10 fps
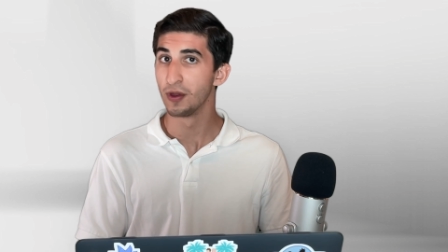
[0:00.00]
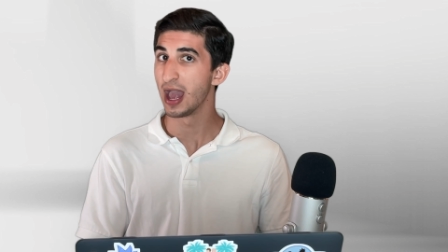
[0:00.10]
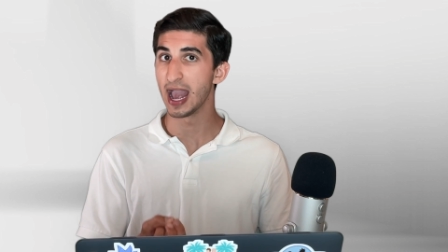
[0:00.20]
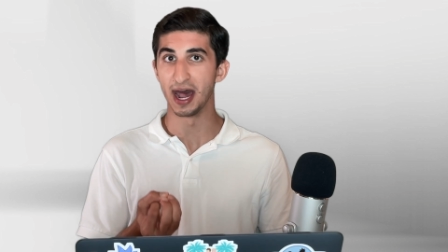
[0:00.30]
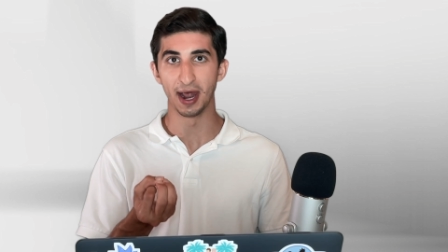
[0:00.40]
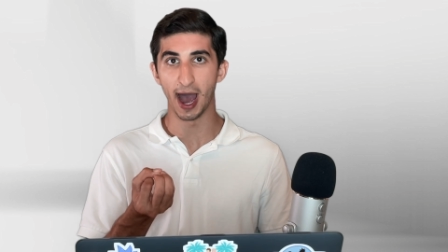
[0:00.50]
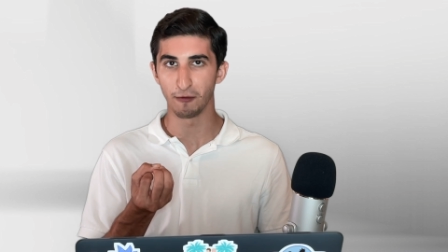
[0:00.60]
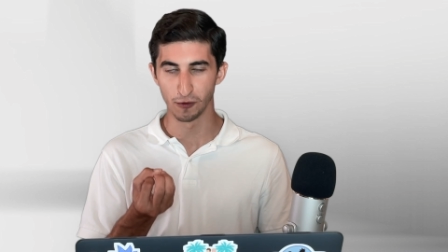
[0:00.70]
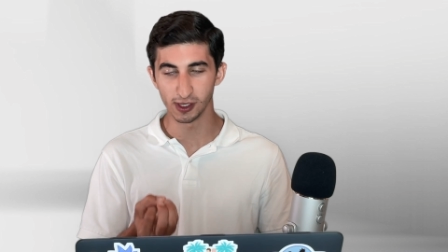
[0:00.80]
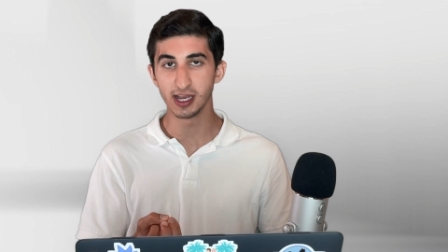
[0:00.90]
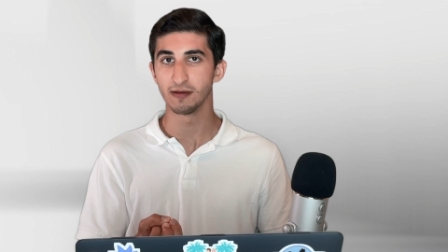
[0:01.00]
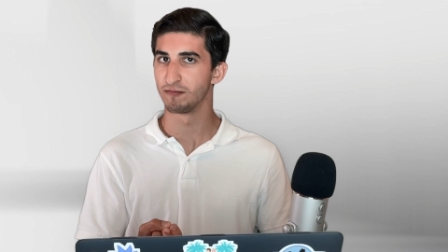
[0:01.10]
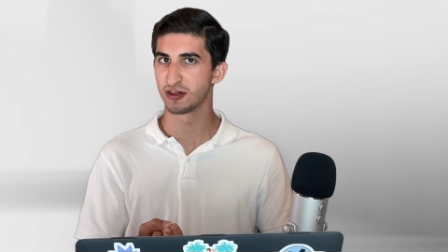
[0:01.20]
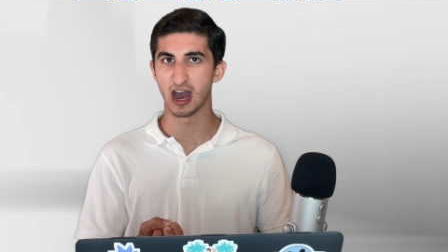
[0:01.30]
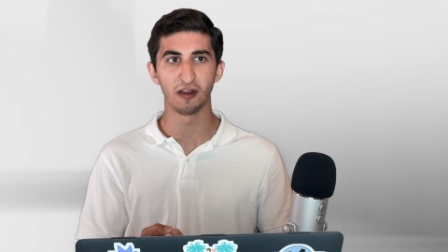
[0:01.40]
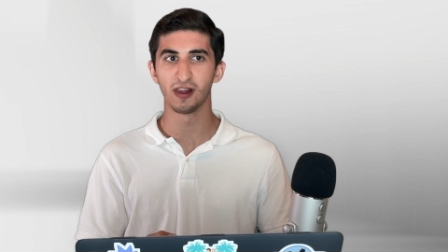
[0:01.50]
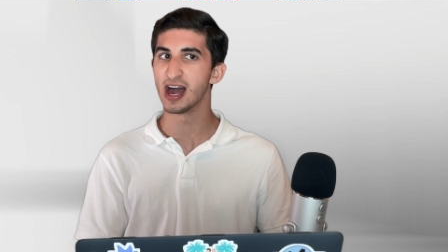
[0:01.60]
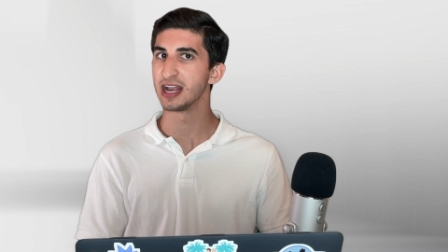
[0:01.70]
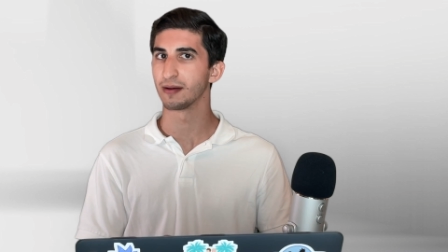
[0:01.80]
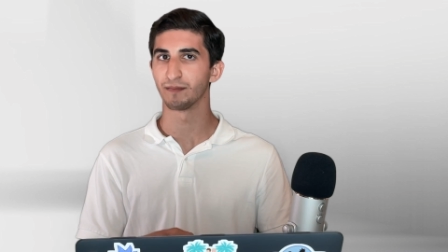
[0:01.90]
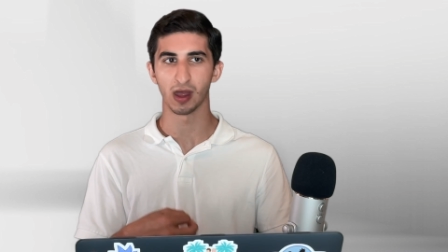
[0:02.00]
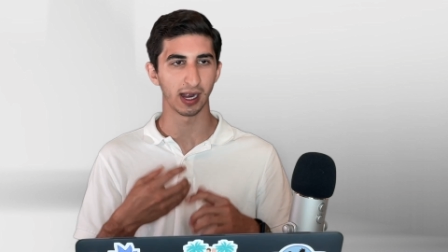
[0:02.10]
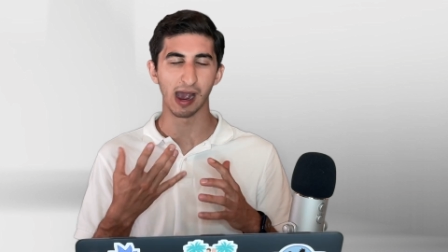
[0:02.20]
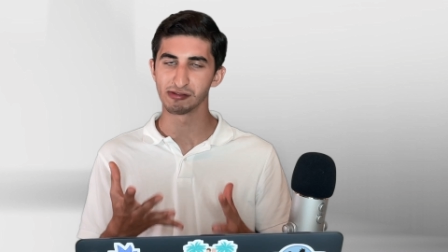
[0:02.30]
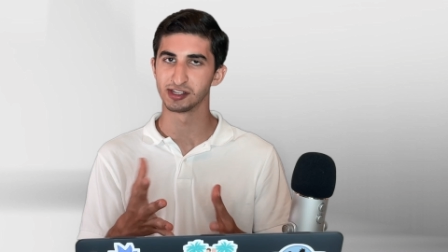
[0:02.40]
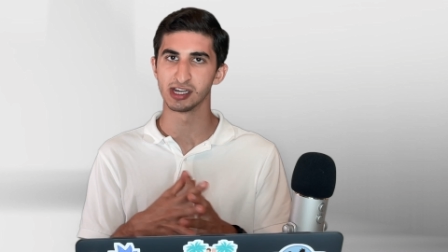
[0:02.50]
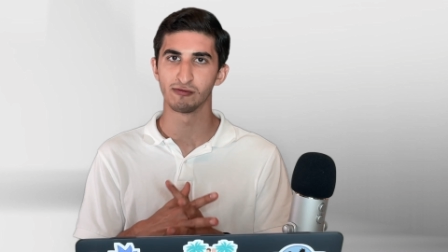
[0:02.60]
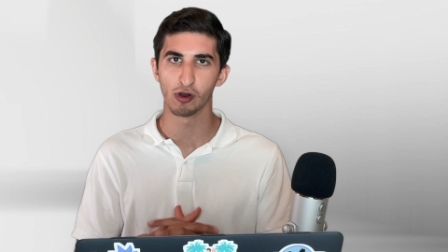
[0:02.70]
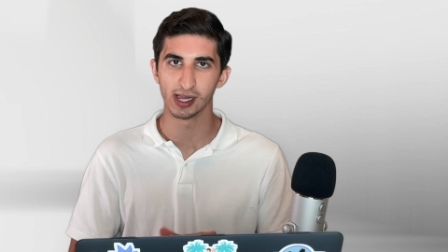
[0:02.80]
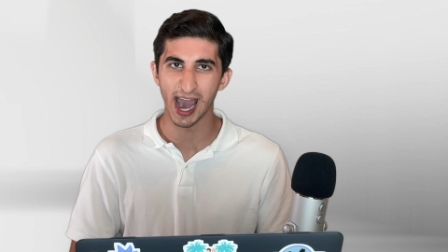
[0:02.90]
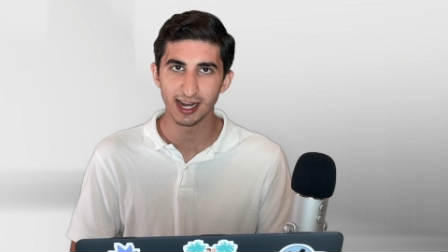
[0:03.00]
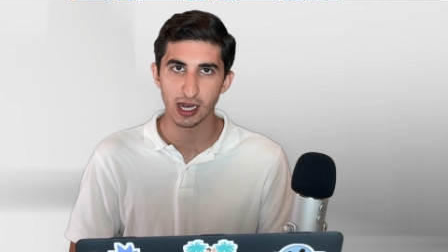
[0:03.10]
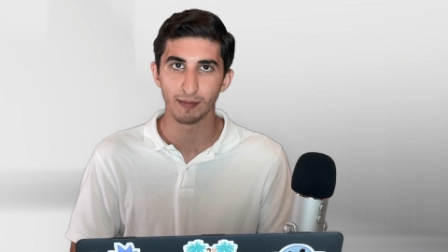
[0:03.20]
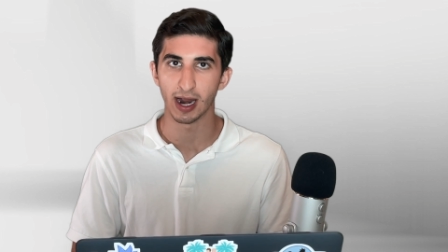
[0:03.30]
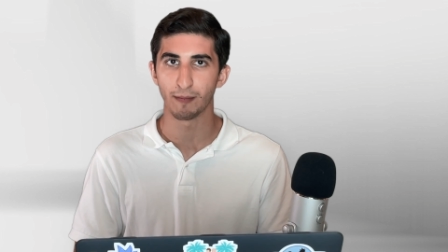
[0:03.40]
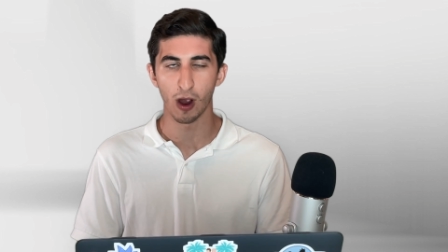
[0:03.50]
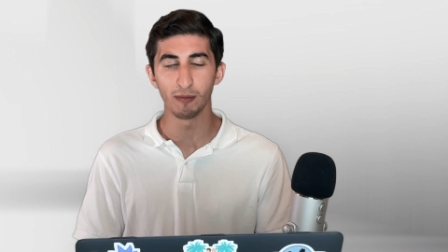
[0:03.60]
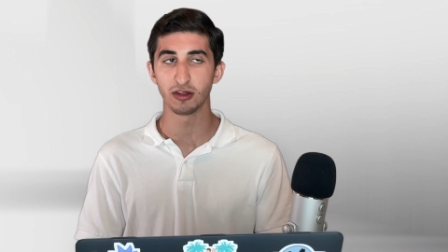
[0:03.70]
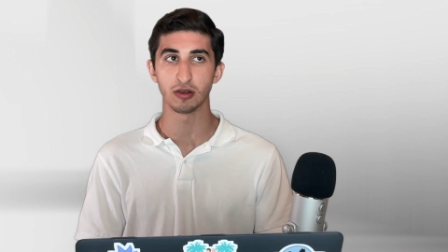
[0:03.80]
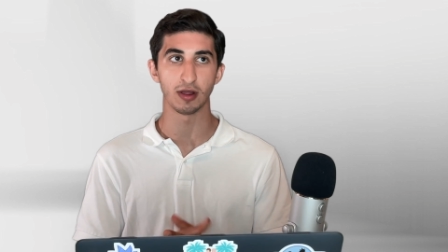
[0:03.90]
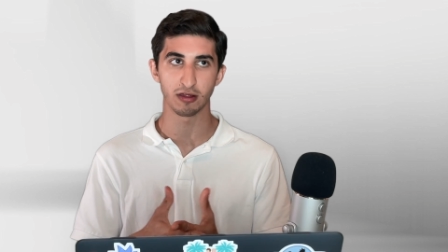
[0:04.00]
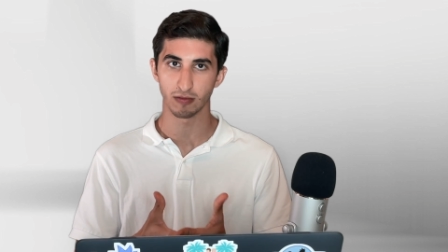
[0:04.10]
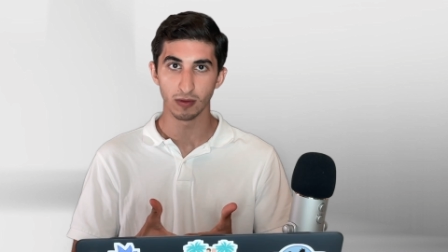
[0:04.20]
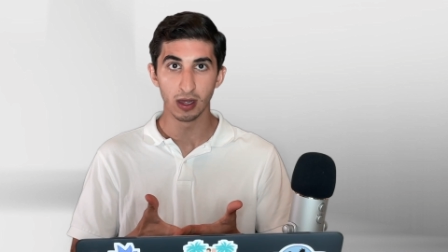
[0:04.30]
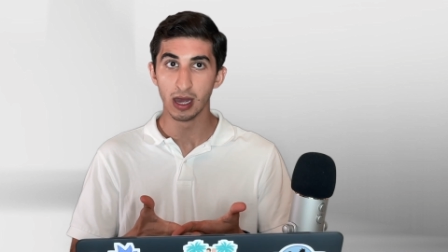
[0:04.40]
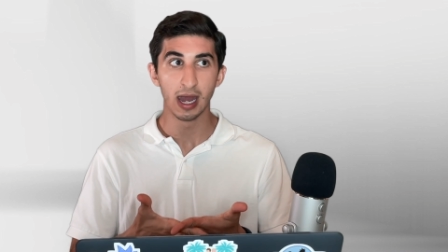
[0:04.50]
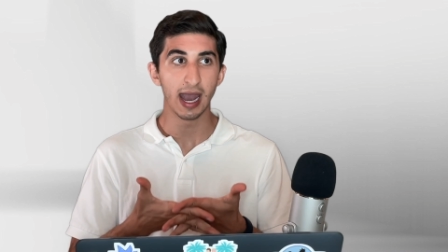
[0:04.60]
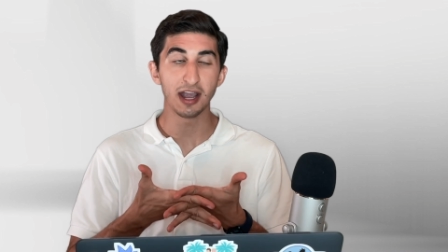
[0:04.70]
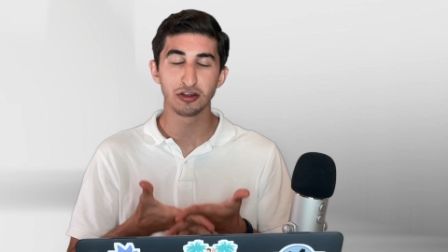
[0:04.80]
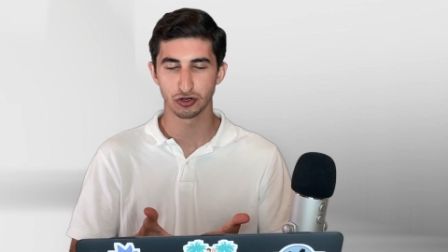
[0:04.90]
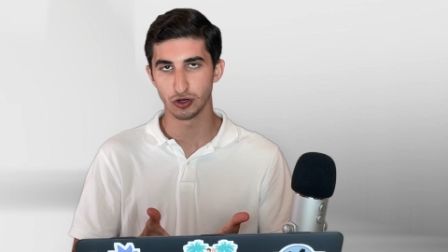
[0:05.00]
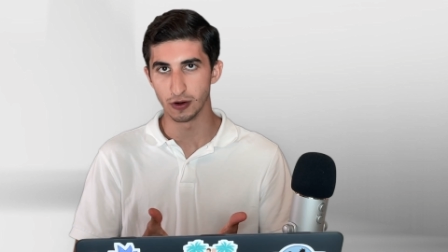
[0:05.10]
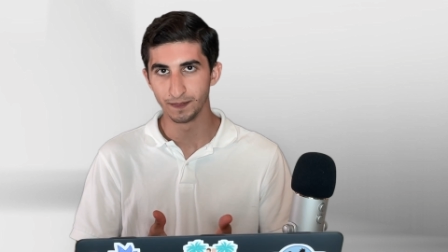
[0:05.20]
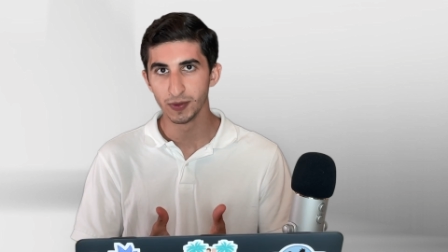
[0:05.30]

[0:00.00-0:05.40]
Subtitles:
And I really sound like a guy with a tinfoil hat here, but I promise you it's true.